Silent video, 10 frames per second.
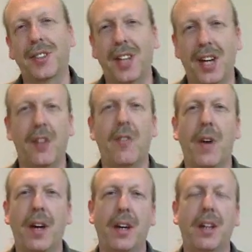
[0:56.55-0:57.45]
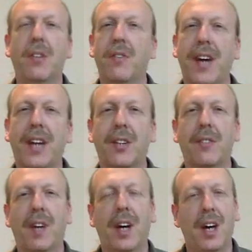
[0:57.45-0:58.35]
and
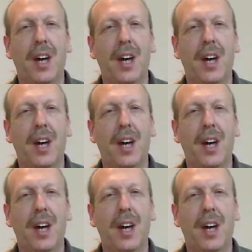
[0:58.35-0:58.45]
innovative